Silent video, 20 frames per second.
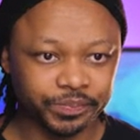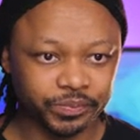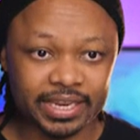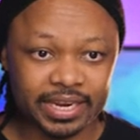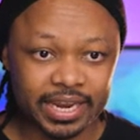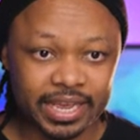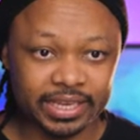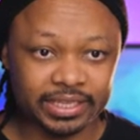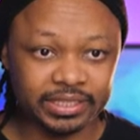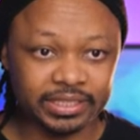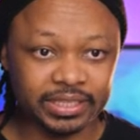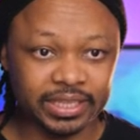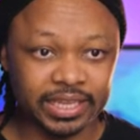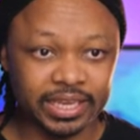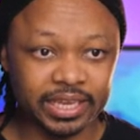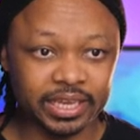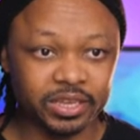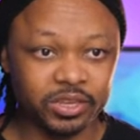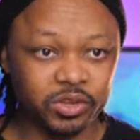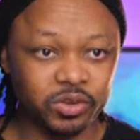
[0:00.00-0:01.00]
The next
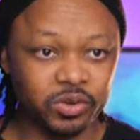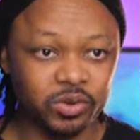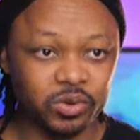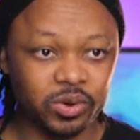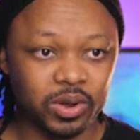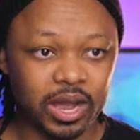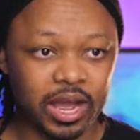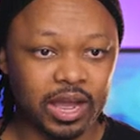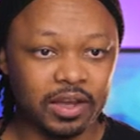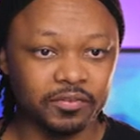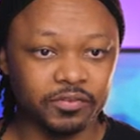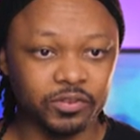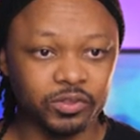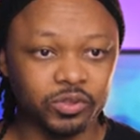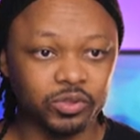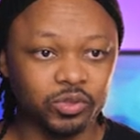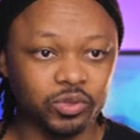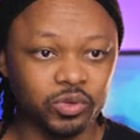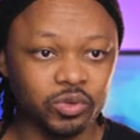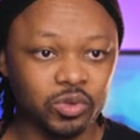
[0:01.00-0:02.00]
thing you have
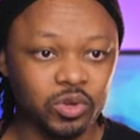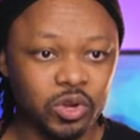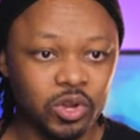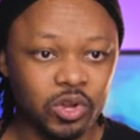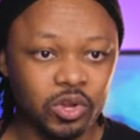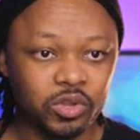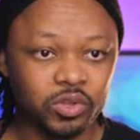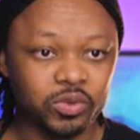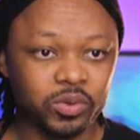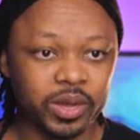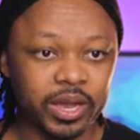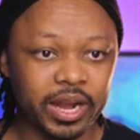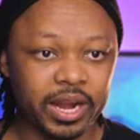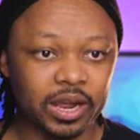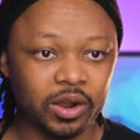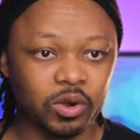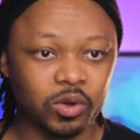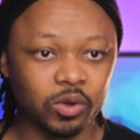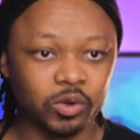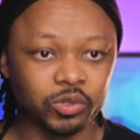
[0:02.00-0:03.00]
to do, you're
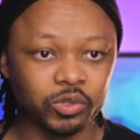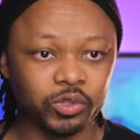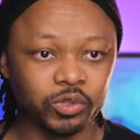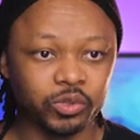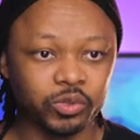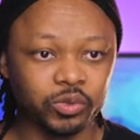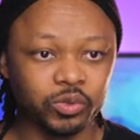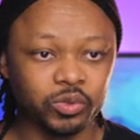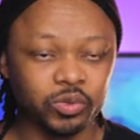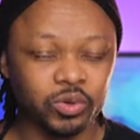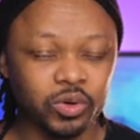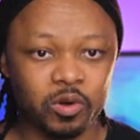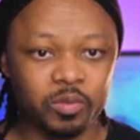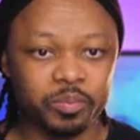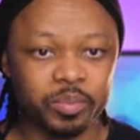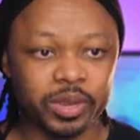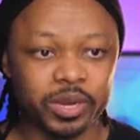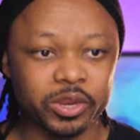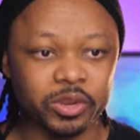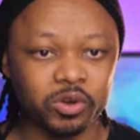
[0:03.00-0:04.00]
gonna go to
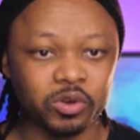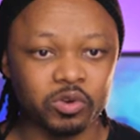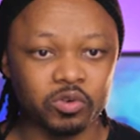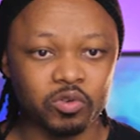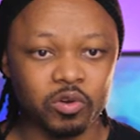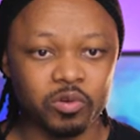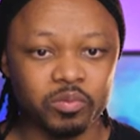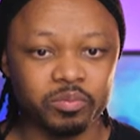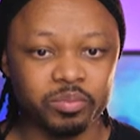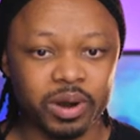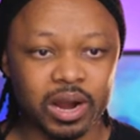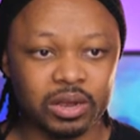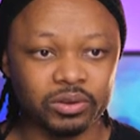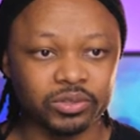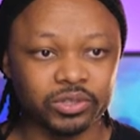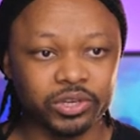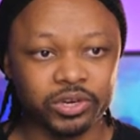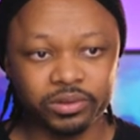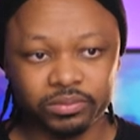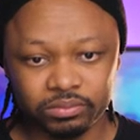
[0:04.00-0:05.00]
open your Chrome
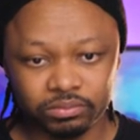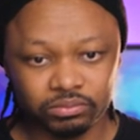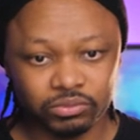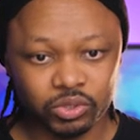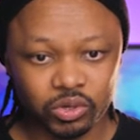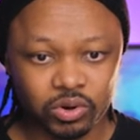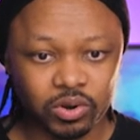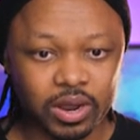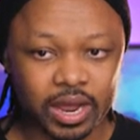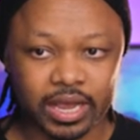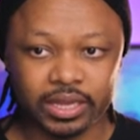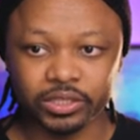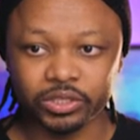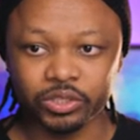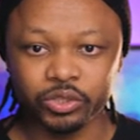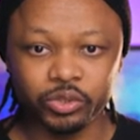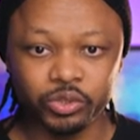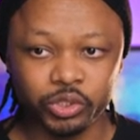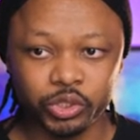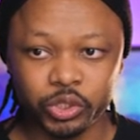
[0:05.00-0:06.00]
browser, you know,
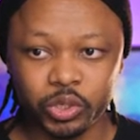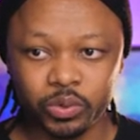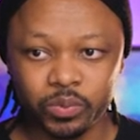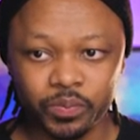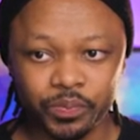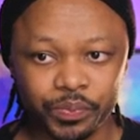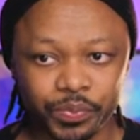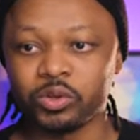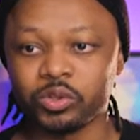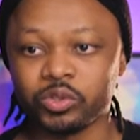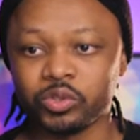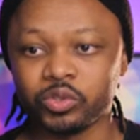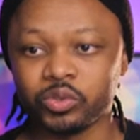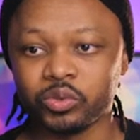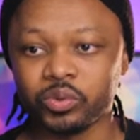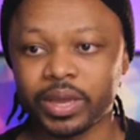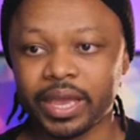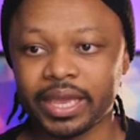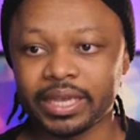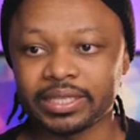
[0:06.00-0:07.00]
as usual. Go
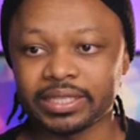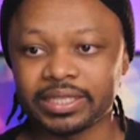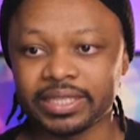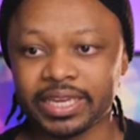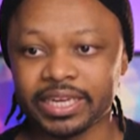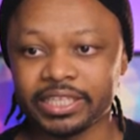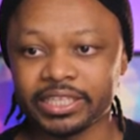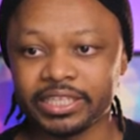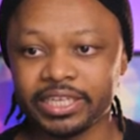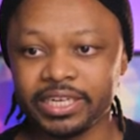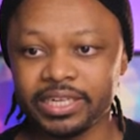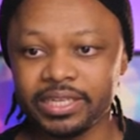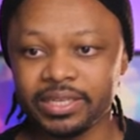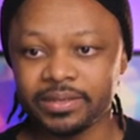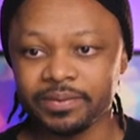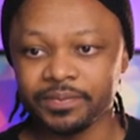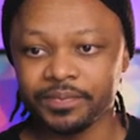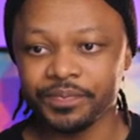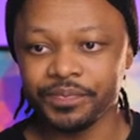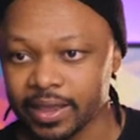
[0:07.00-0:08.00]
to
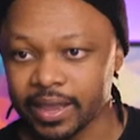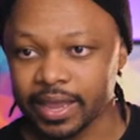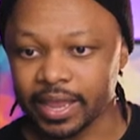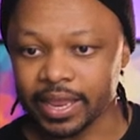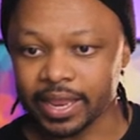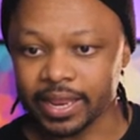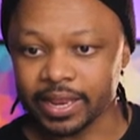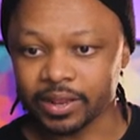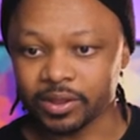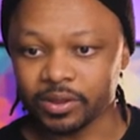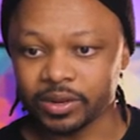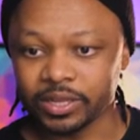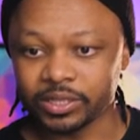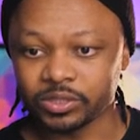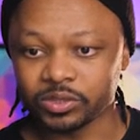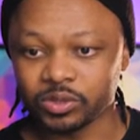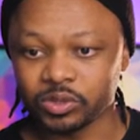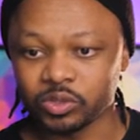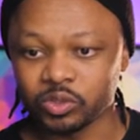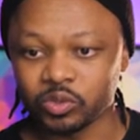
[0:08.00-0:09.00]
extensions and
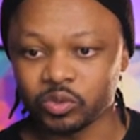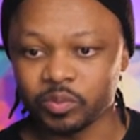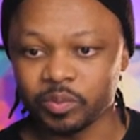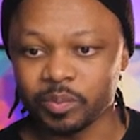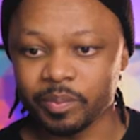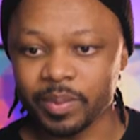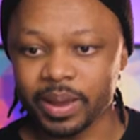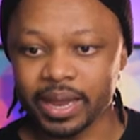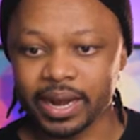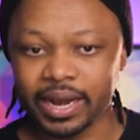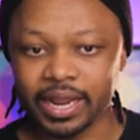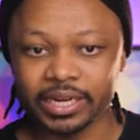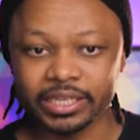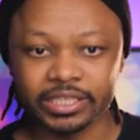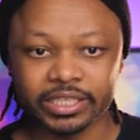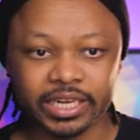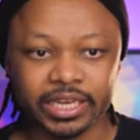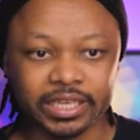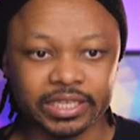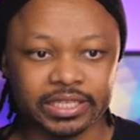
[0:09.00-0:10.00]
let's go to
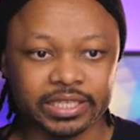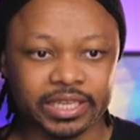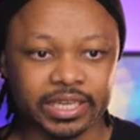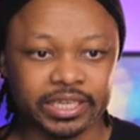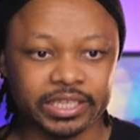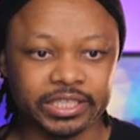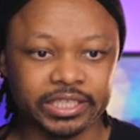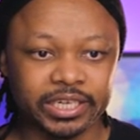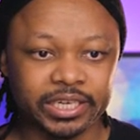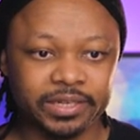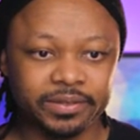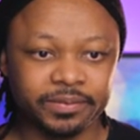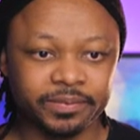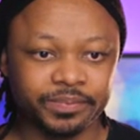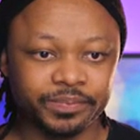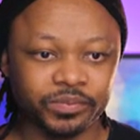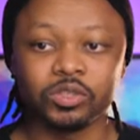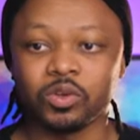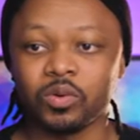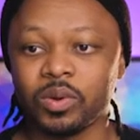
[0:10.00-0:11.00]
manage extension.
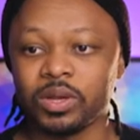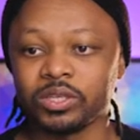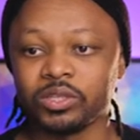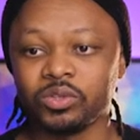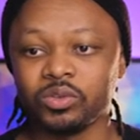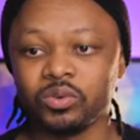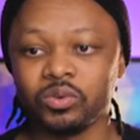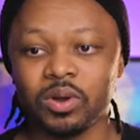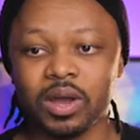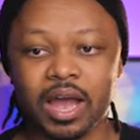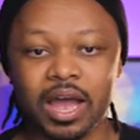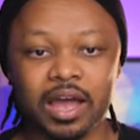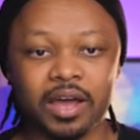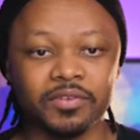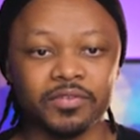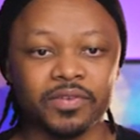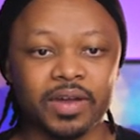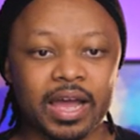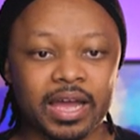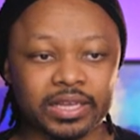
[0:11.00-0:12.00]
So once you
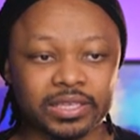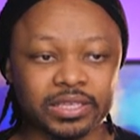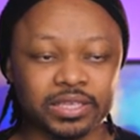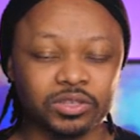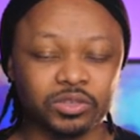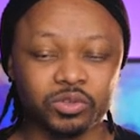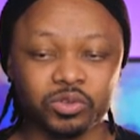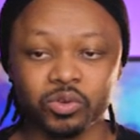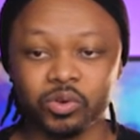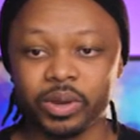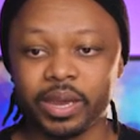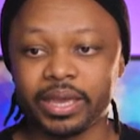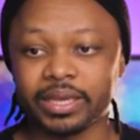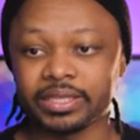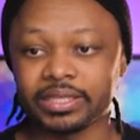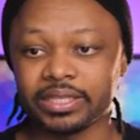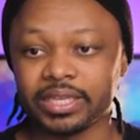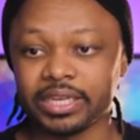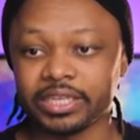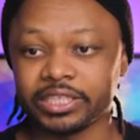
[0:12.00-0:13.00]
have access to your
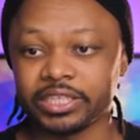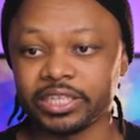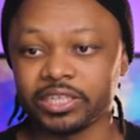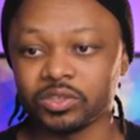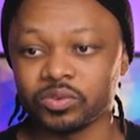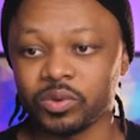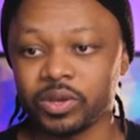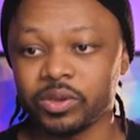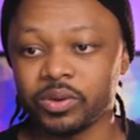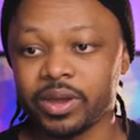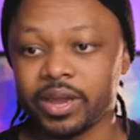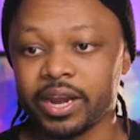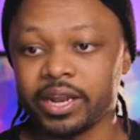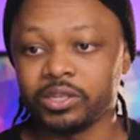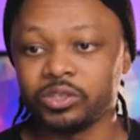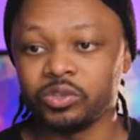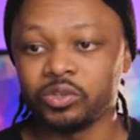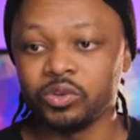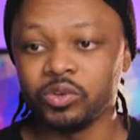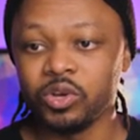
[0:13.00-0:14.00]
extensions, what you're
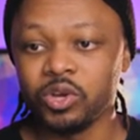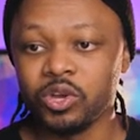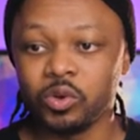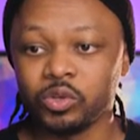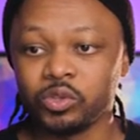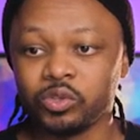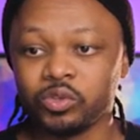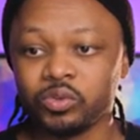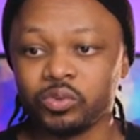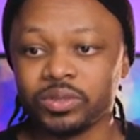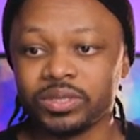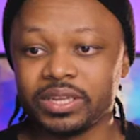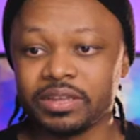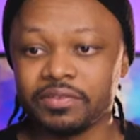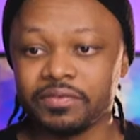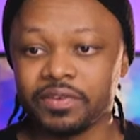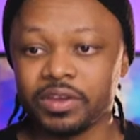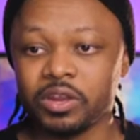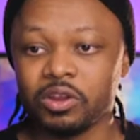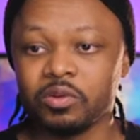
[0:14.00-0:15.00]
gonna do, go to
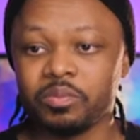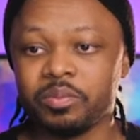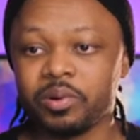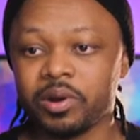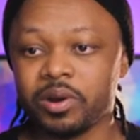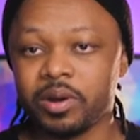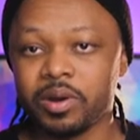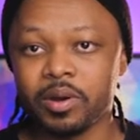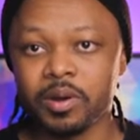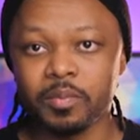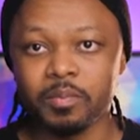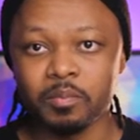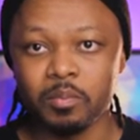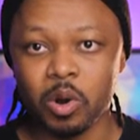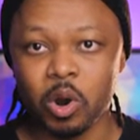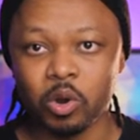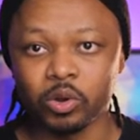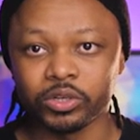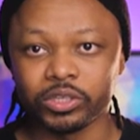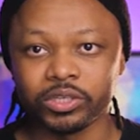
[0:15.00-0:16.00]
developer
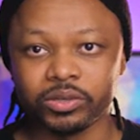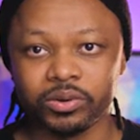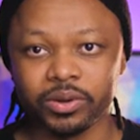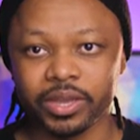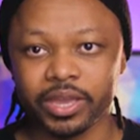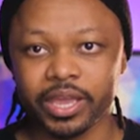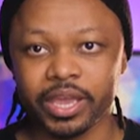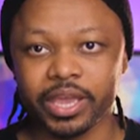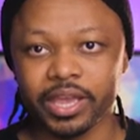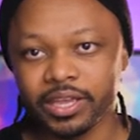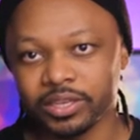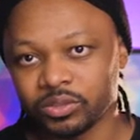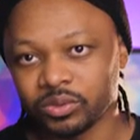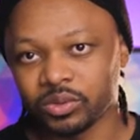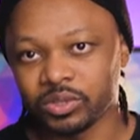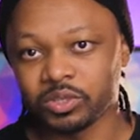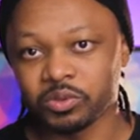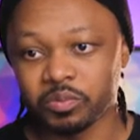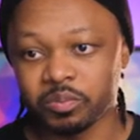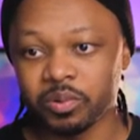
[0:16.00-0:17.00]
mode, okay?
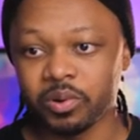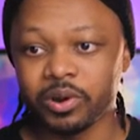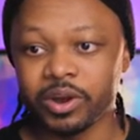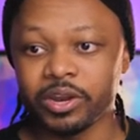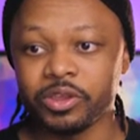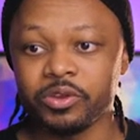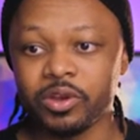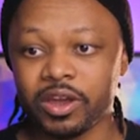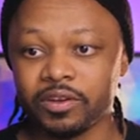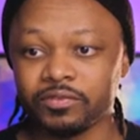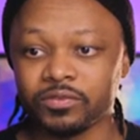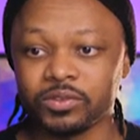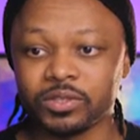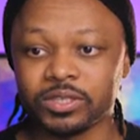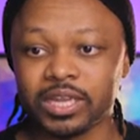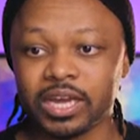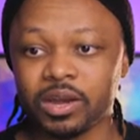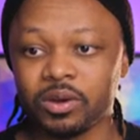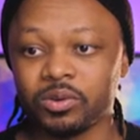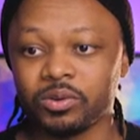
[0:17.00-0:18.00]
So it's important you have to
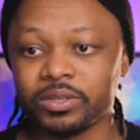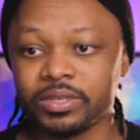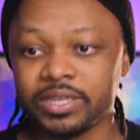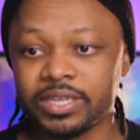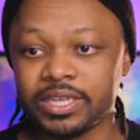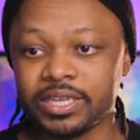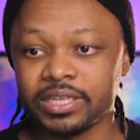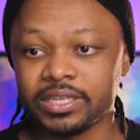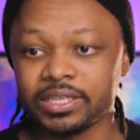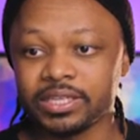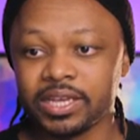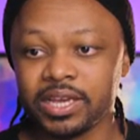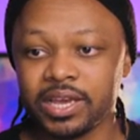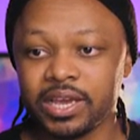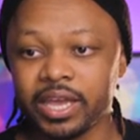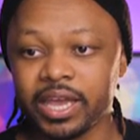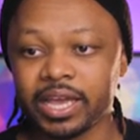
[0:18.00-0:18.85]
toggle this.